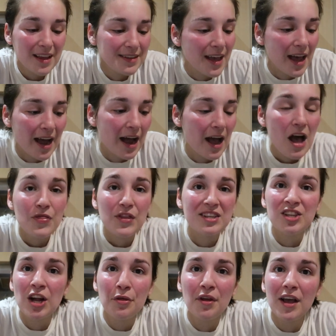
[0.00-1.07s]
yeah,
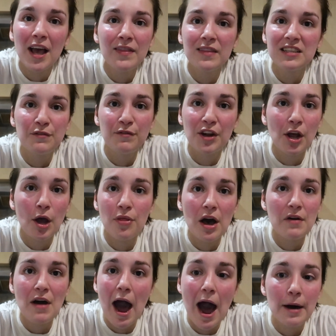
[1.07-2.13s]
there's nothing in this video that
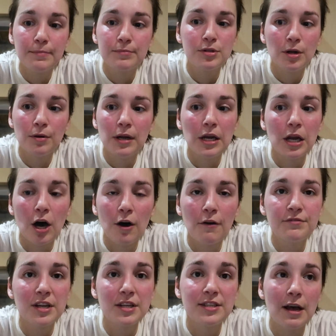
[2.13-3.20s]
I've absolutely
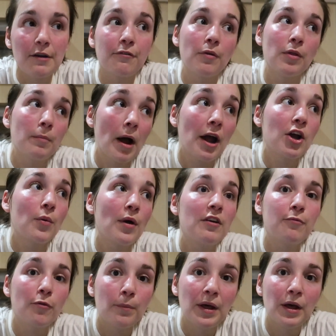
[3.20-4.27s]
loved except from the
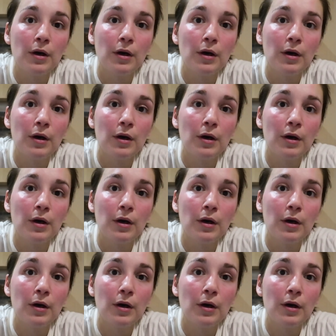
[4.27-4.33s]
microwavable